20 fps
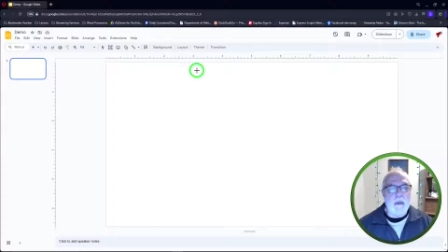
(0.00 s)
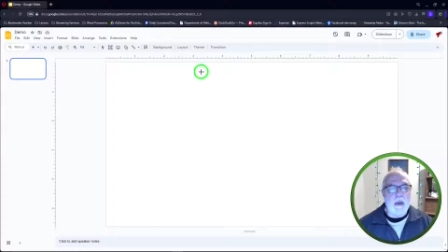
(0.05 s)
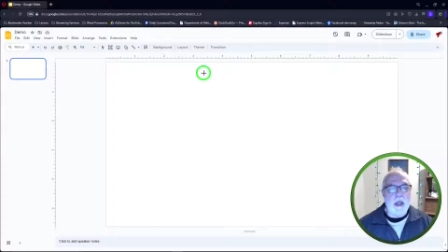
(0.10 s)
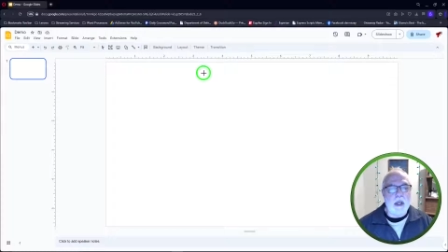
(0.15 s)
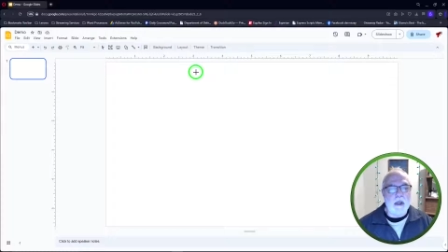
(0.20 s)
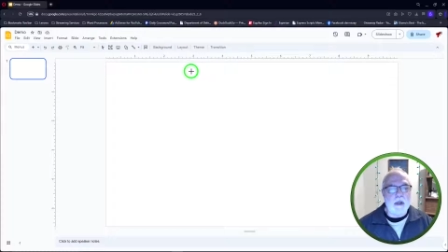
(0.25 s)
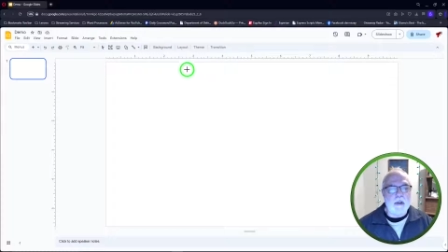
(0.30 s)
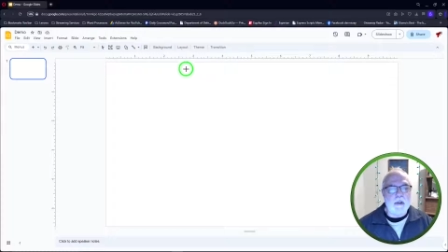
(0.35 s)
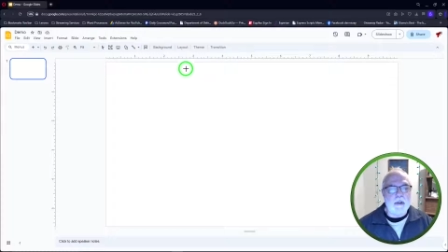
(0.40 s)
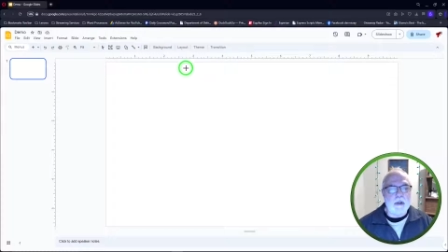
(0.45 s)

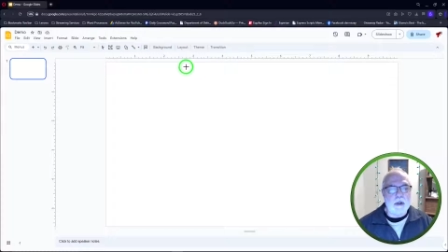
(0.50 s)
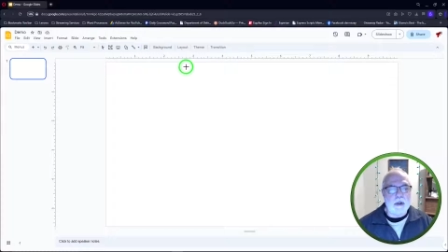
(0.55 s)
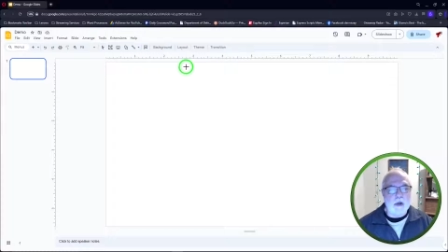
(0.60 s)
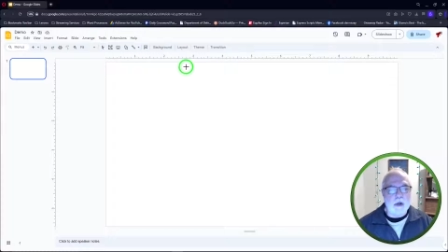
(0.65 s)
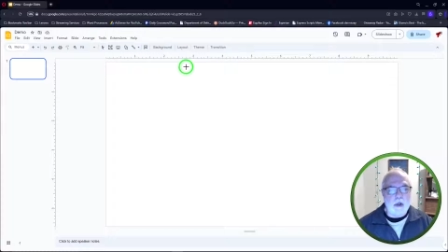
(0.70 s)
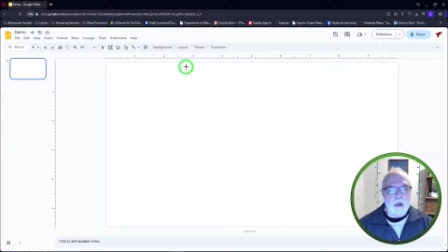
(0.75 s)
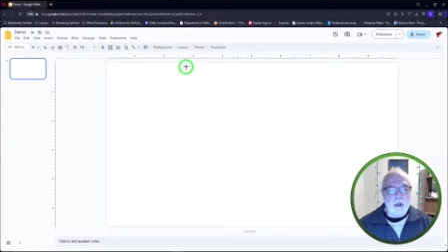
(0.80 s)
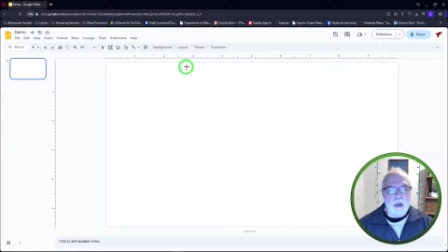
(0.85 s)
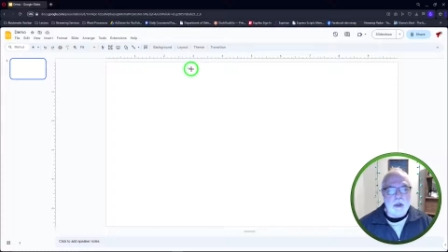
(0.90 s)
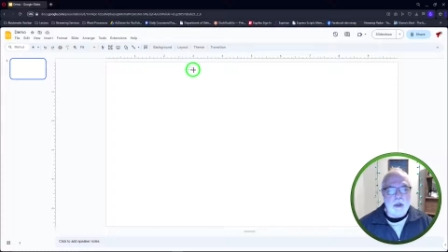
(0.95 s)
make a
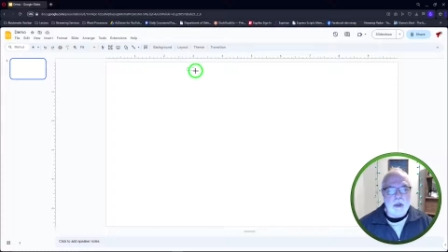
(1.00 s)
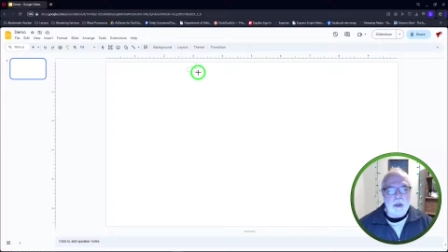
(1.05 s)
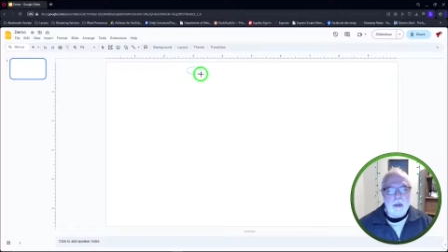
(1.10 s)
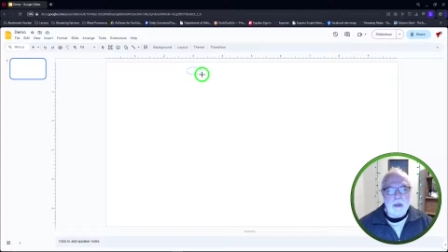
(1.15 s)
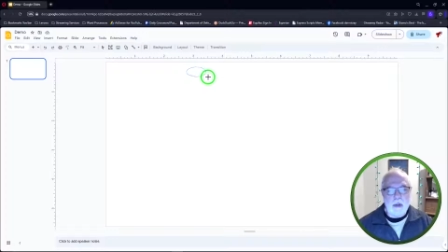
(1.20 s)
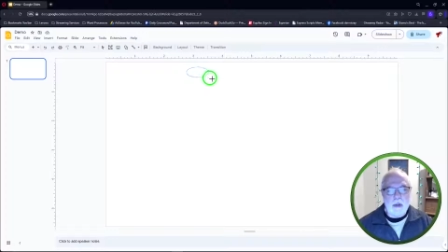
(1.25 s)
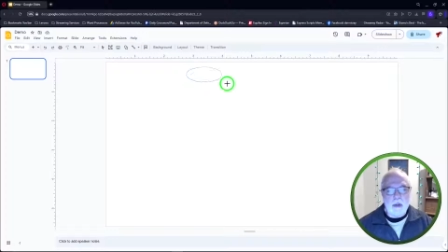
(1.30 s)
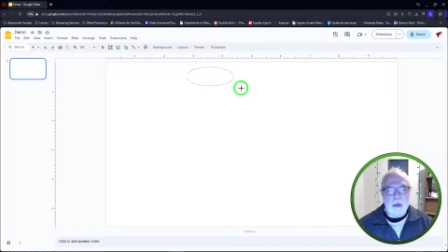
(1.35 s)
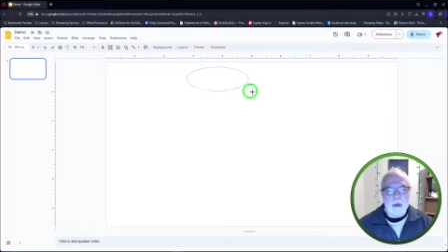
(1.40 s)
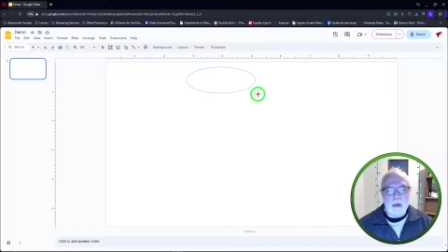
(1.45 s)
circle,
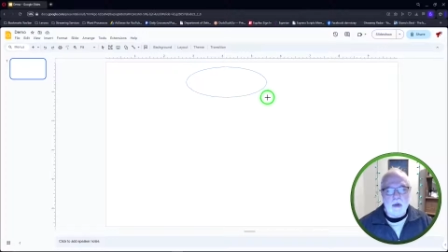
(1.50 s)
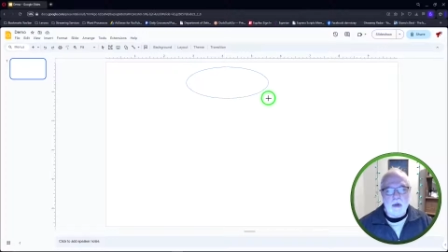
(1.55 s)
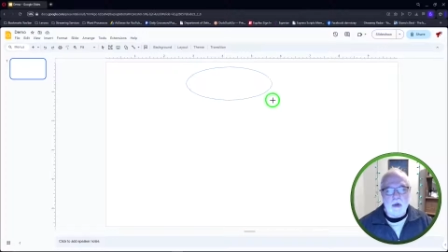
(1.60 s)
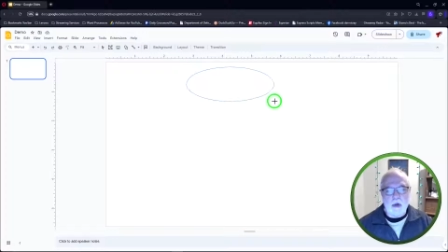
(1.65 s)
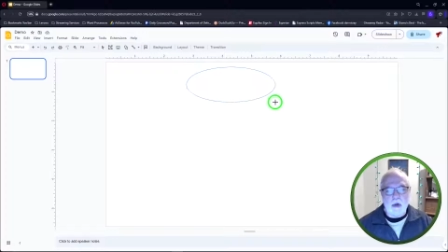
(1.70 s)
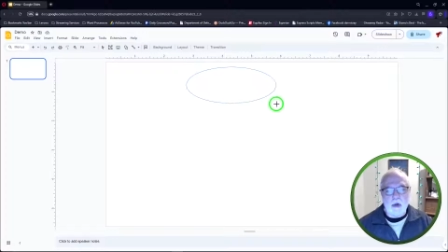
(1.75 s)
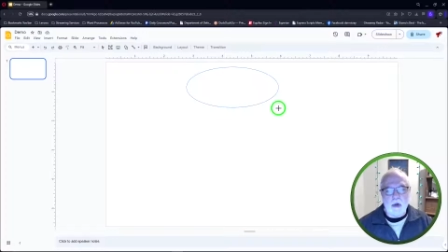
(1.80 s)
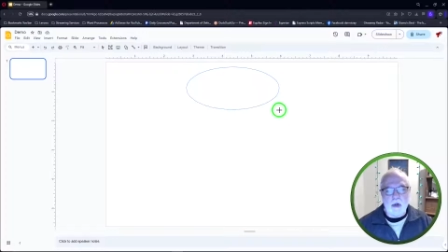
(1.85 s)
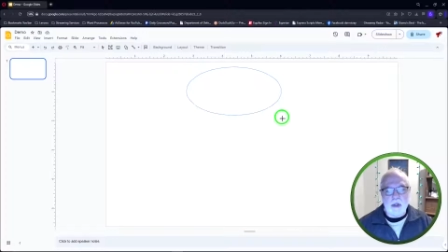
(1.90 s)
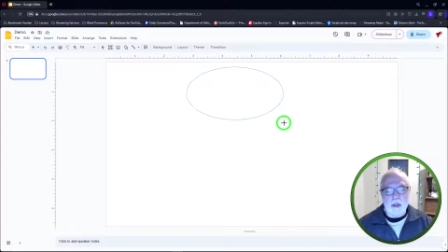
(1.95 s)

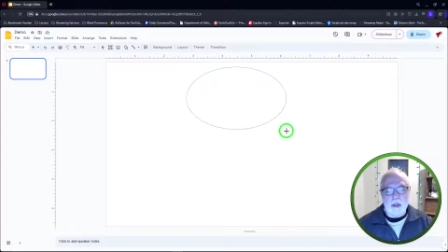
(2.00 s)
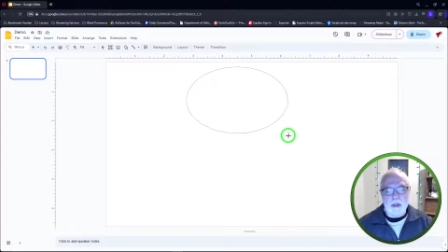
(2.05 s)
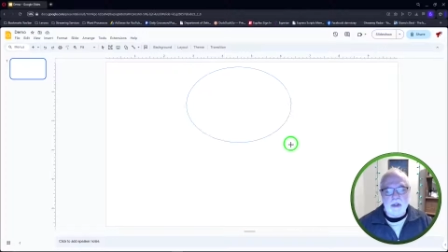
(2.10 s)
or at